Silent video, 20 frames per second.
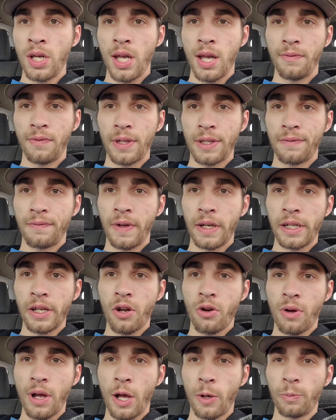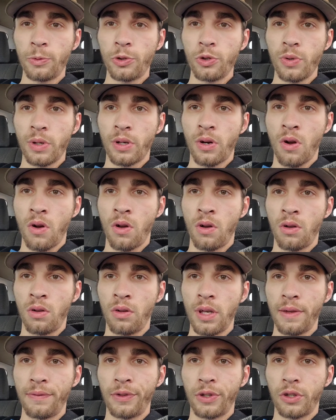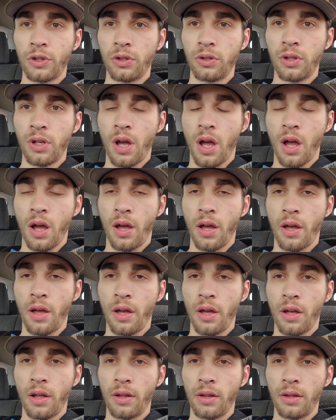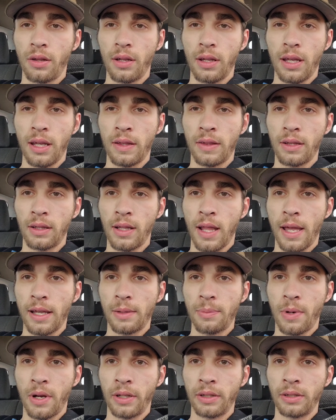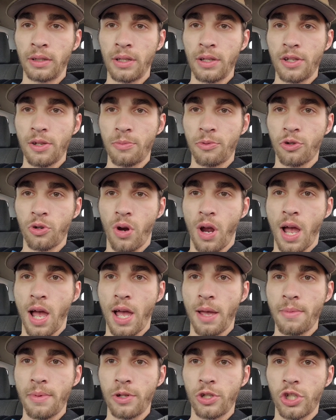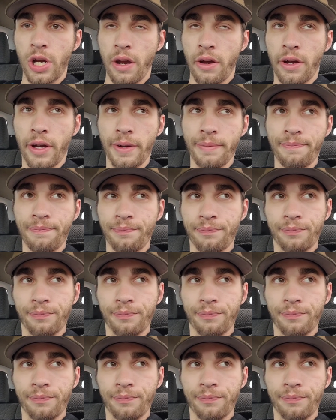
If this video helped you at all, if you could uh, hit the like button and subscribe and share it.